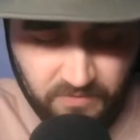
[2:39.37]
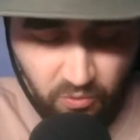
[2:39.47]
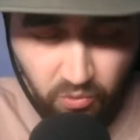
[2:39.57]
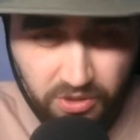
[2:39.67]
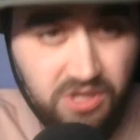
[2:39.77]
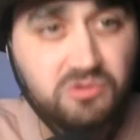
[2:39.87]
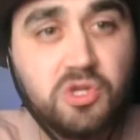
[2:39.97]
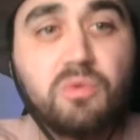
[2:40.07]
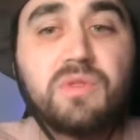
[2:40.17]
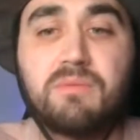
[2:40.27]
what do you do
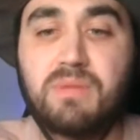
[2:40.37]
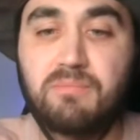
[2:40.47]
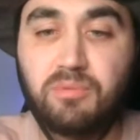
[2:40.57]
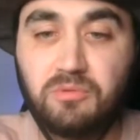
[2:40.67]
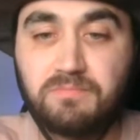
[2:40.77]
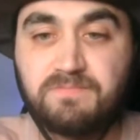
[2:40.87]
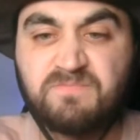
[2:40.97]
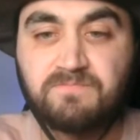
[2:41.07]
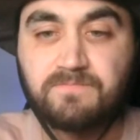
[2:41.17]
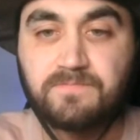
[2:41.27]
with him, people?
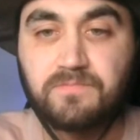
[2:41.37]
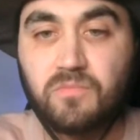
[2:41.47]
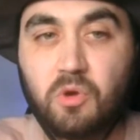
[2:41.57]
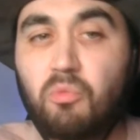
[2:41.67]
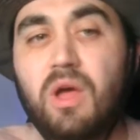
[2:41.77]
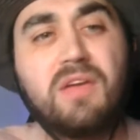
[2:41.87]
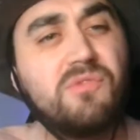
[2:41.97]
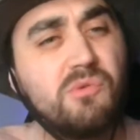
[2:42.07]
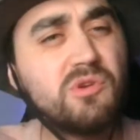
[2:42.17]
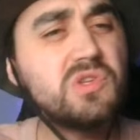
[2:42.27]
Well, if
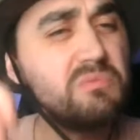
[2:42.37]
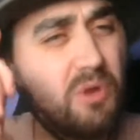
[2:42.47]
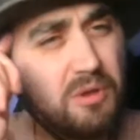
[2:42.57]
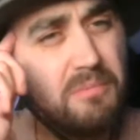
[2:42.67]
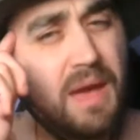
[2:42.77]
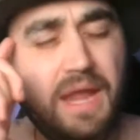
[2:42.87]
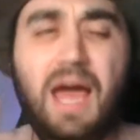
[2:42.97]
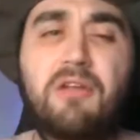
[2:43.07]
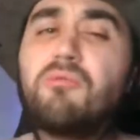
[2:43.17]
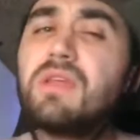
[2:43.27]
you were a smart man,
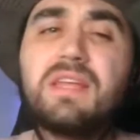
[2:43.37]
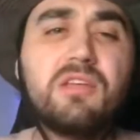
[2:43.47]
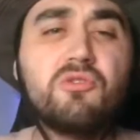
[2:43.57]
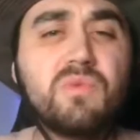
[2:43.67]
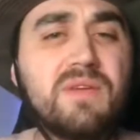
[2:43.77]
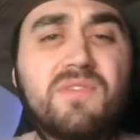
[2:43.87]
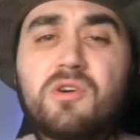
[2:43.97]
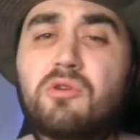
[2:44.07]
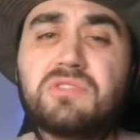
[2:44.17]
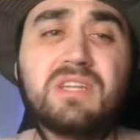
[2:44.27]
I don't need a UEFA
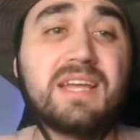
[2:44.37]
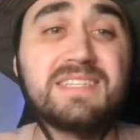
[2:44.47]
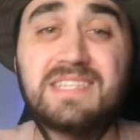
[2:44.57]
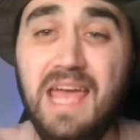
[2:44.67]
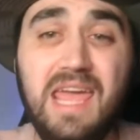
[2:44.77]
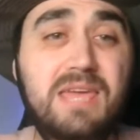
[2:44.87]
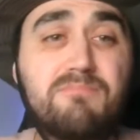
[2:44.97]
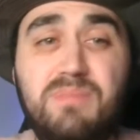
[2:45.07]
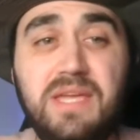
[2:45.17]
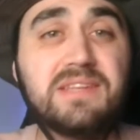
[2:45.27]
coaching license A,
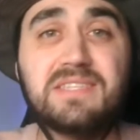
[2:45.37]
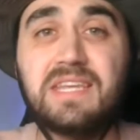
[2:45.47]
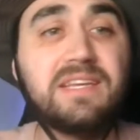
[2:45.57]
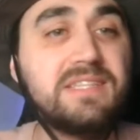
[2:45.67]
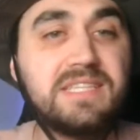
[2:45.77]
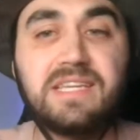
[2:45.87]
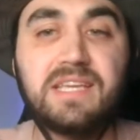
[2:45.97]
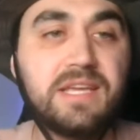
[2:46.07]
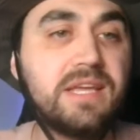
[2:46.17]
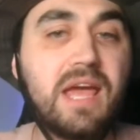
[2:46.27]
B, C, D,
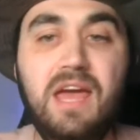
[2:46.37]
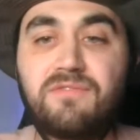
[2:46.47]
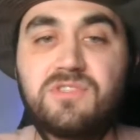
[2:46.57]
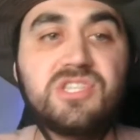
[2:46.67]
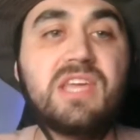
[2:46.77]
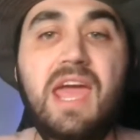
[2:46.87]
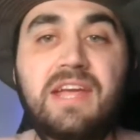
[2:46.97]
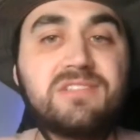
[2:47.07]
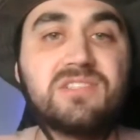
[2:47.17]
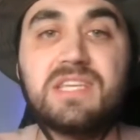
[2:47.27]
E, F, G,
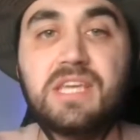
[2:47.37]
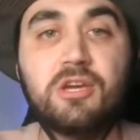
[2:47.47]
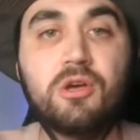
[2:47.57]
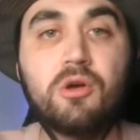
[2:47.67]
H, Z,